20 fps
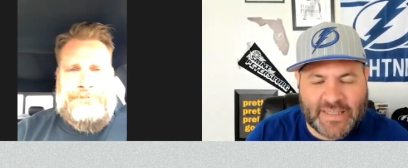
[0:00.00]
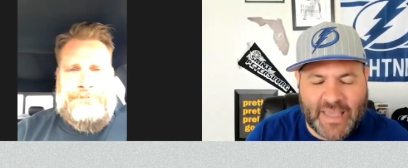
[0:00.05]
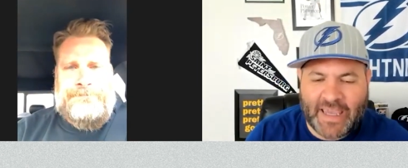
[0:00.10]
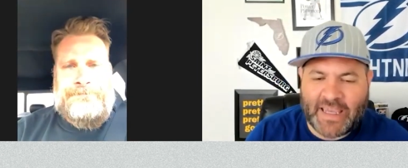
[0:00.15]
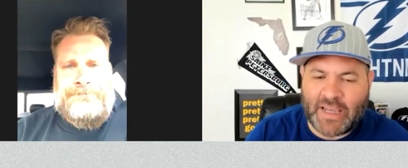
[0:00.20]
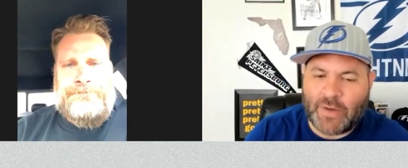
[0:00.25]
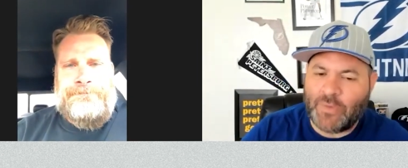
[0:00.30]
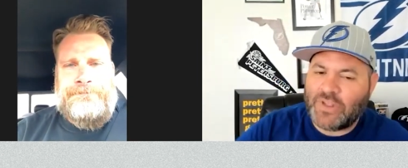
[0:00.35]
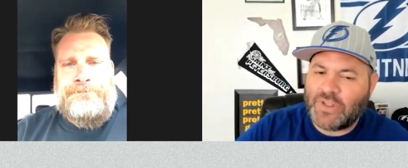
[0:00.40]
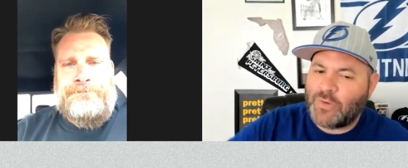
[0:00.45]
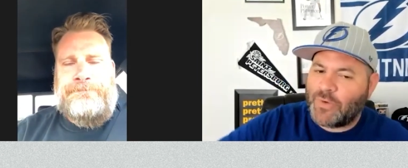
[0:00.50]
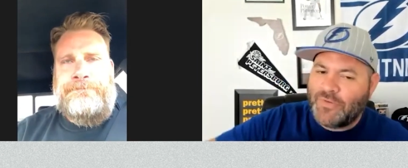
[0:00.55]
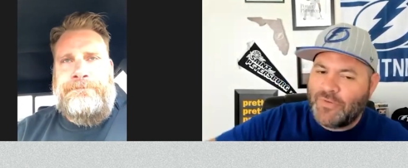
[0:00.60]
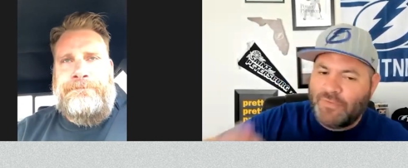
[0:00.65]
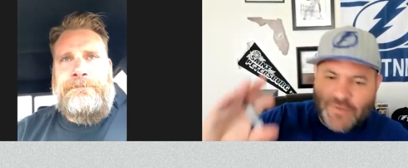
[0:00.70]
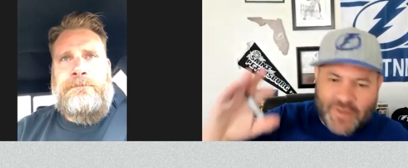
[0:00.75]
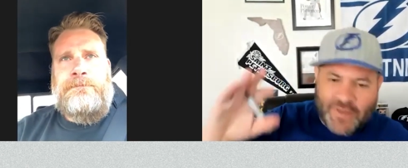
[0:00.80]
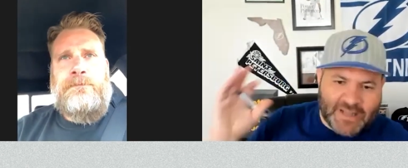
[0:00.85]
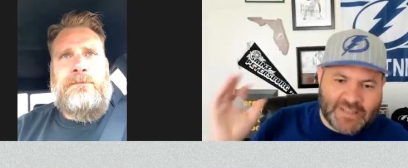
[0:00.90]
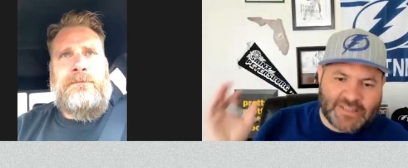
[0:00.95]
Speaker 1: like? When you
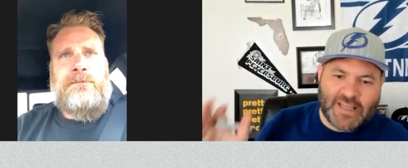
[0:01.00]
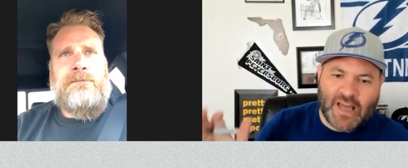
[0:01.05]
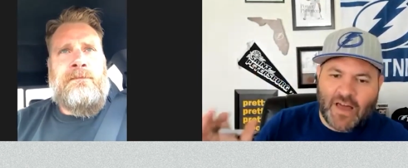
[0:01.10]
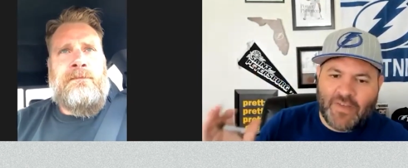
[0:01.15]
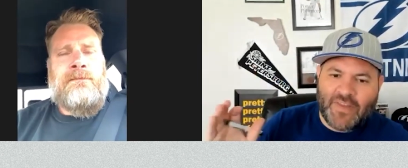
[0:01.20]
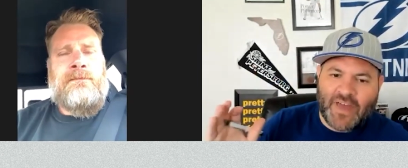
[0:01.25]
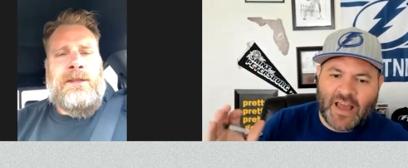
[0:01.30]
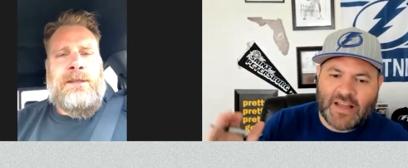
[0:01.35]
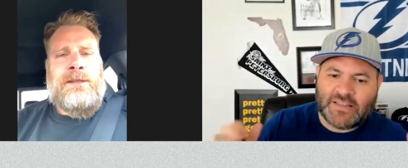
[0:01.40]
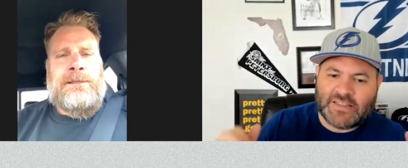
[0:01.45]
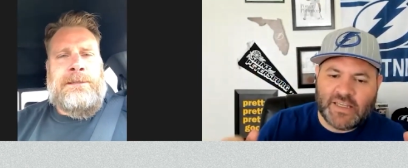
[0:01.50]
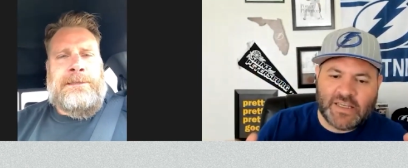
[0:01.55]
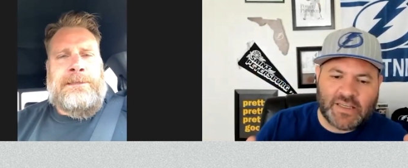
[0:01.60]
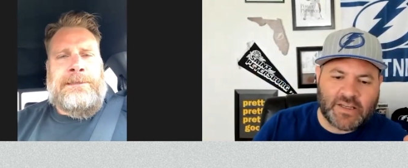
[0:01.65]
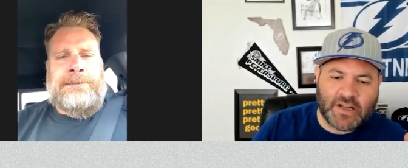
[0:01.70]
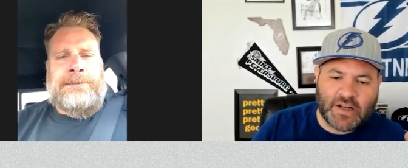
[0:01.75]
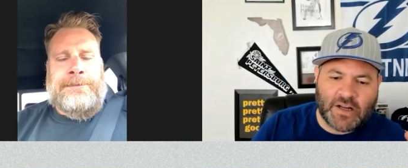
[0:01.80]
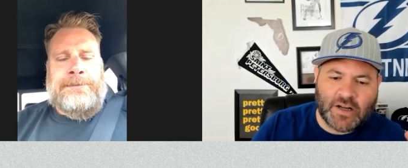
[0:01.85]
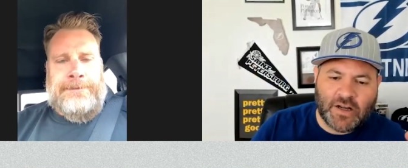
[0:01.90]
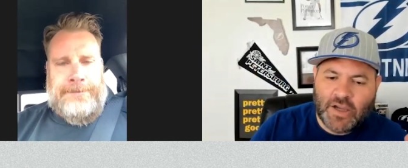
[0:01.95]
reflect on that,
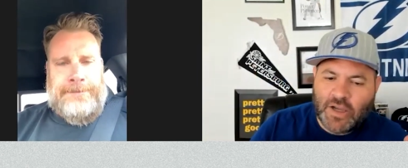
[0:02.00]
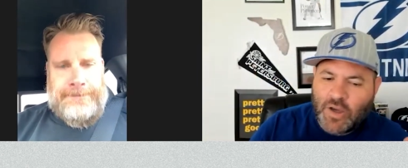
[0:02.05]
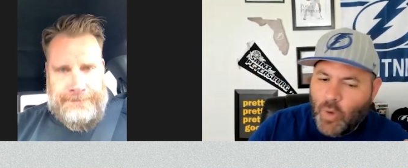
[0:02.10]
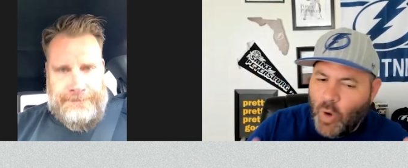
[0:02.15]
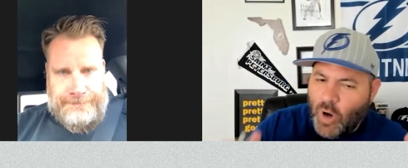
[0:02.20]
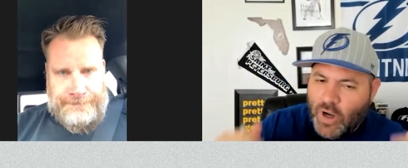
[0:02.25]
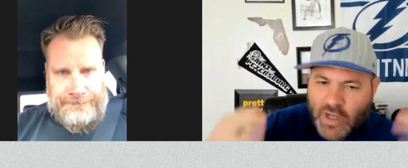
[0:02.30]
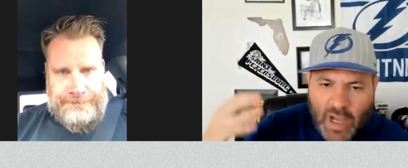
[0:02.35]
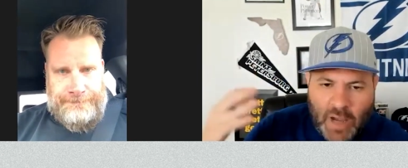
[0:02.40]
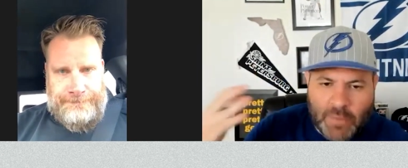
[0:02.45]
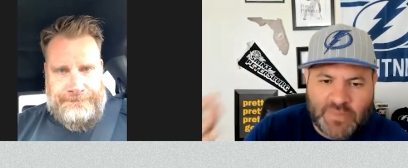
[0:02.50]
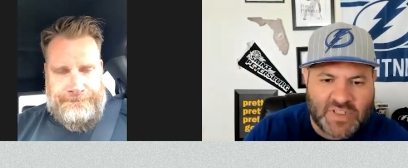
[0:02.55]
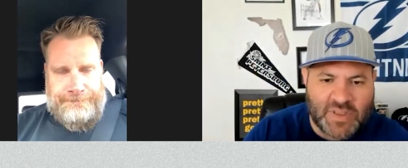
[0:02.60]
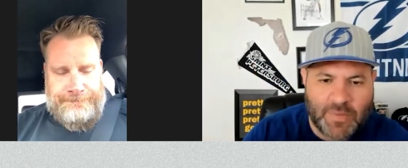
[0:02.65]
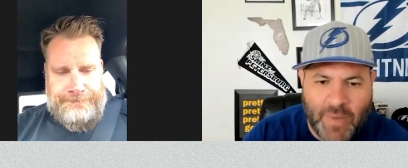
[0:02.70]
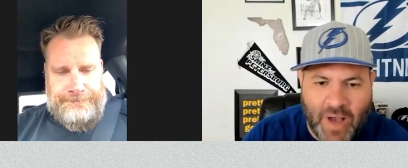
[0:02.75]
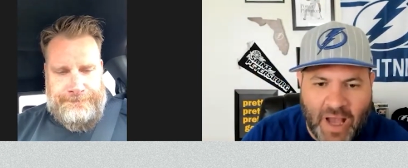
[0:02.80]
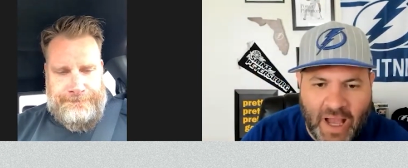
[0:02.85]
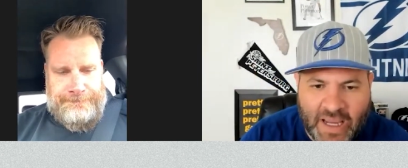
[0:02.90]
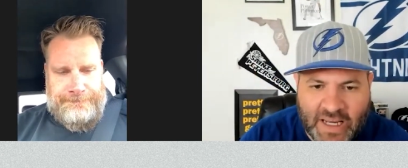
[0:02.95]
Dinger, what comes to
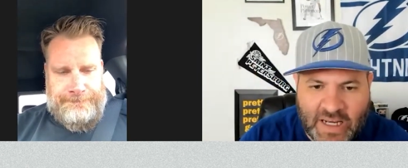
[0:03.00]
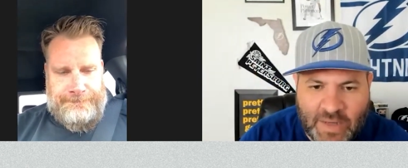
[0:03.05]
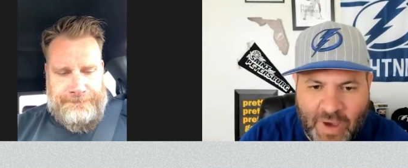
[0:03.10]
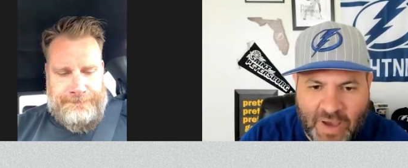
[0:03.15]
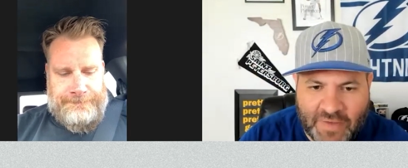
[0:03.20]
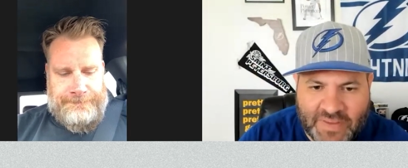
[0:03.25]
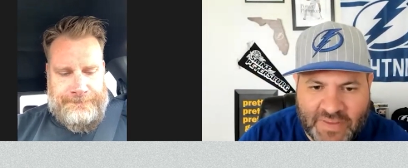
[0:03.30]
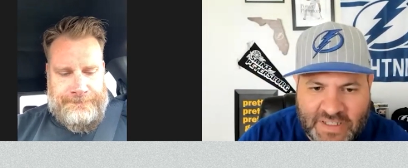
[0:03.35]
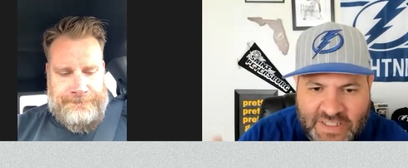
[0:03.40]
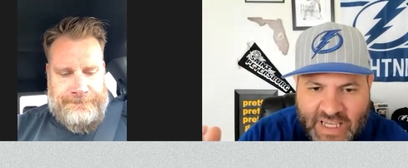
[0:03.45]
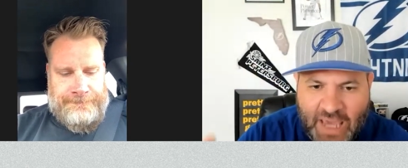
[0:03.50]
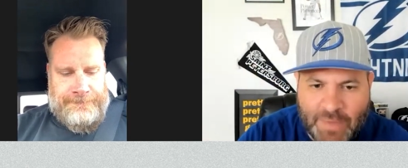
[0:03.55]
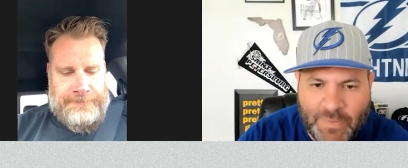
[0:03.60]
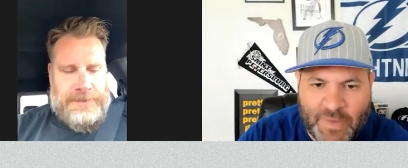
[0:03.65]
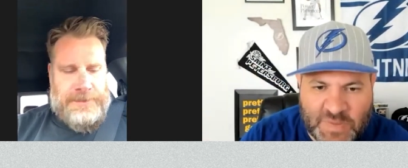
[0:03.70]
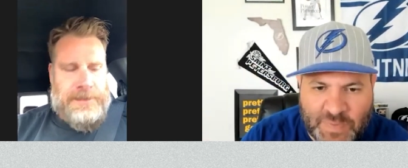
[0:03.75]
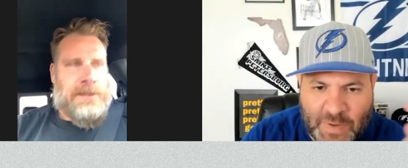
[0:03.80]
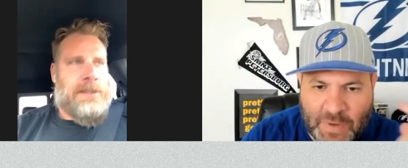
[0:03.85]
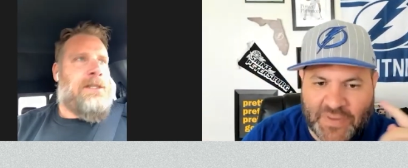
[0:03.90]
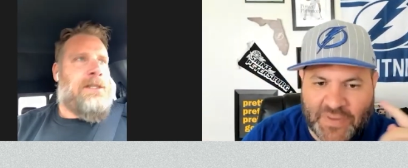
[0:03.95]
mind about the time that you
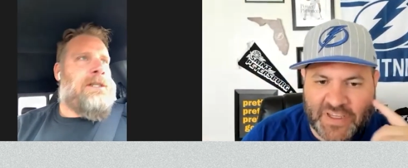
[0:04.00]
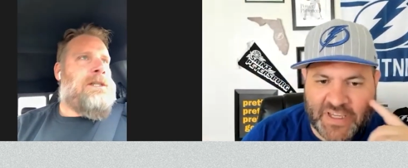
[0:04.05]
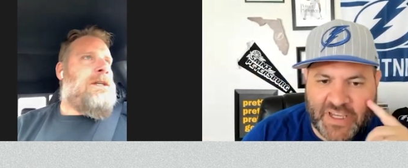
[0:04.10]
spent at the